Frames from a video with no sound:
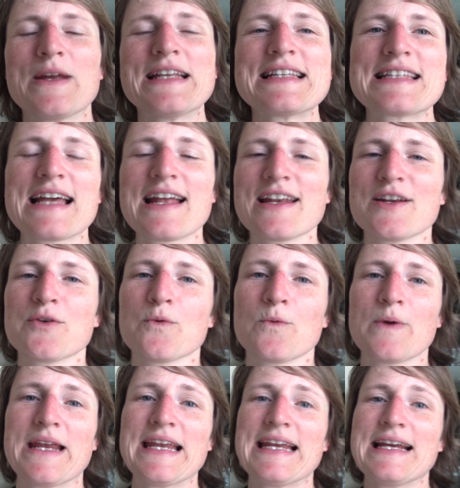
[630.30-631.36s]
decided
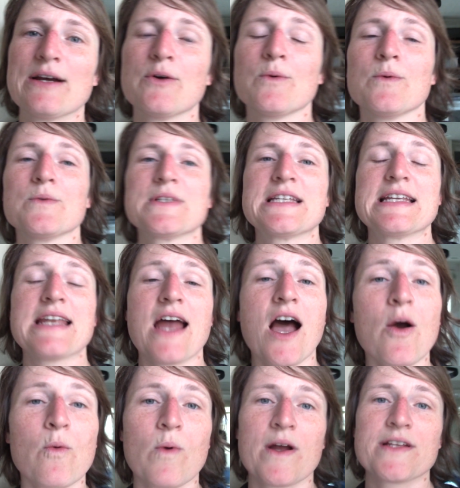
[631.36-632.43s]
we did
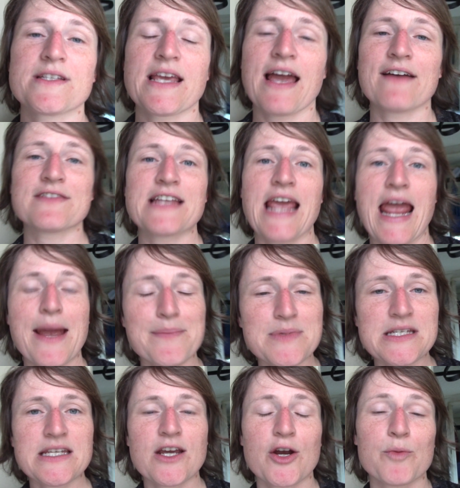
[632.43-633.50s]
not want to have to
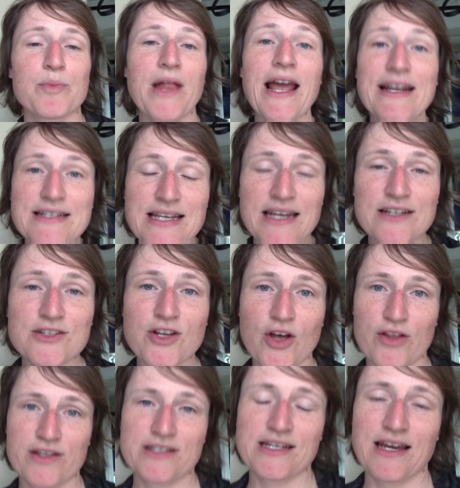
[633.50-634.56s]
empty our black tanks all
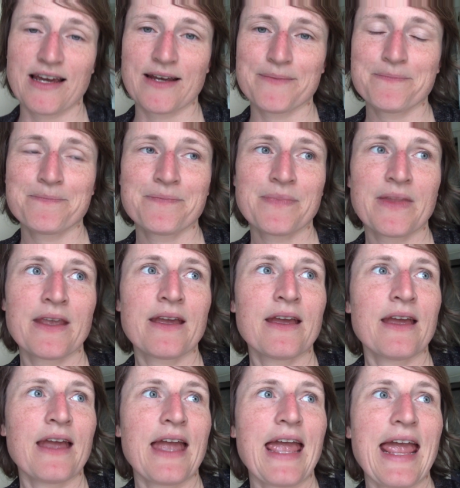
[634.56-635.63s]
the time,
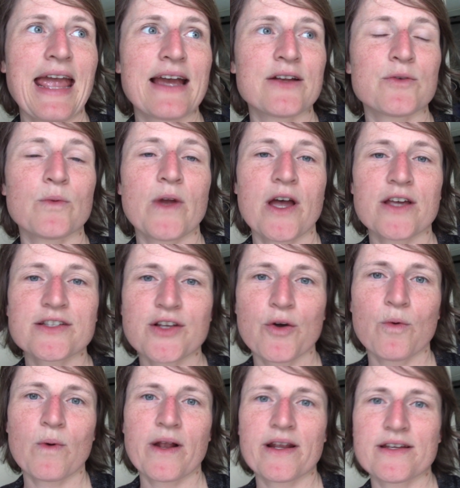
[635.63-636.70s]
and we also
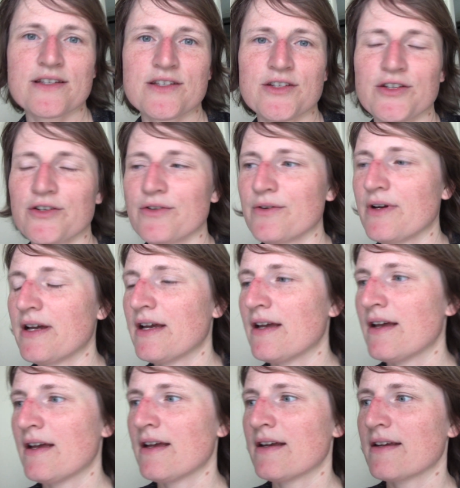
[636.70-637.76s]
wanted to
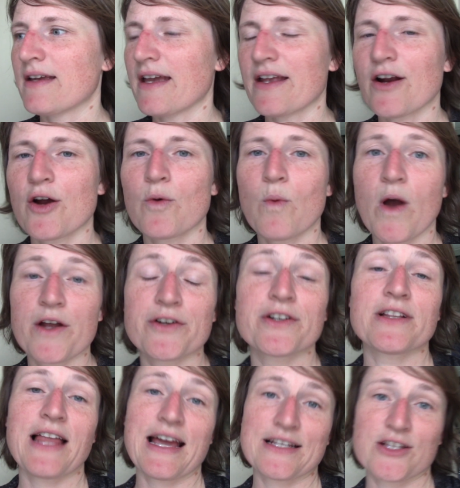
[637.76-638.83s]
get our water to
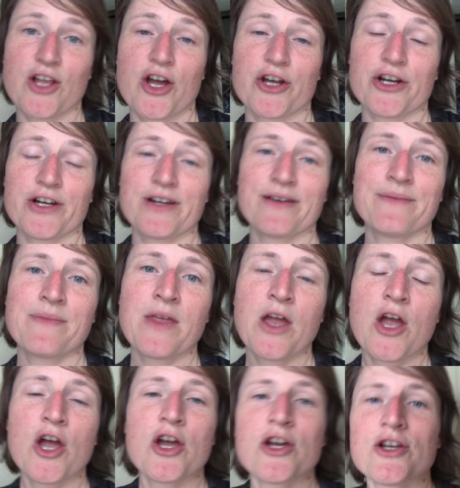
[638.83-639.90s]
last longer.
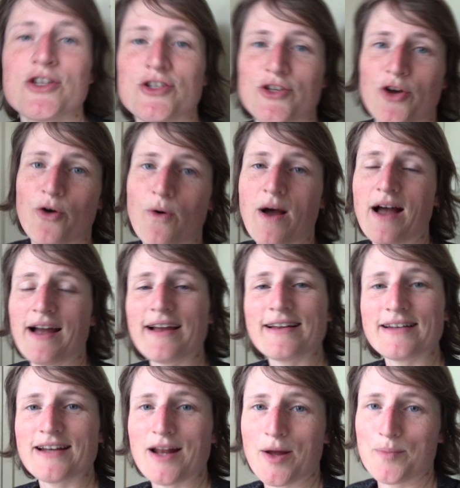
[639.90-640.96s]
So I
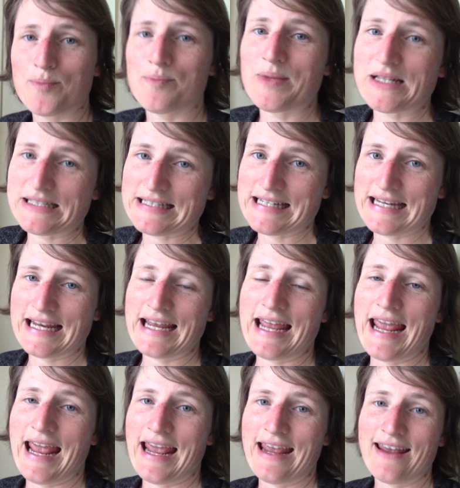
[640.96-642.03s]
ended up building
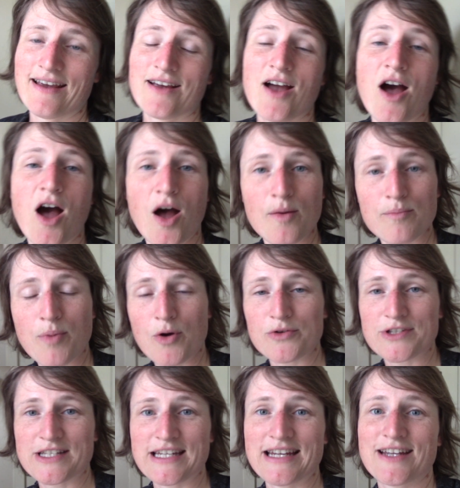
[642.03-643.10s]
a
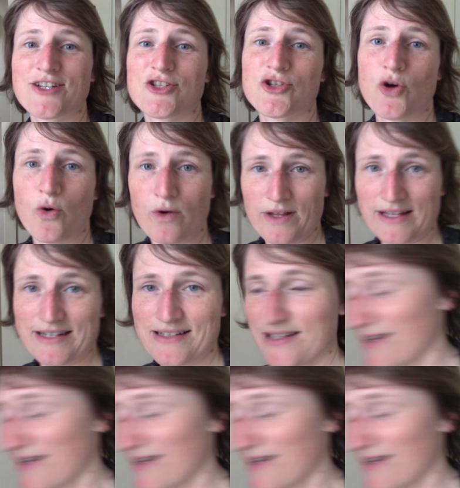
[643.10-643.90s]
composting toilet,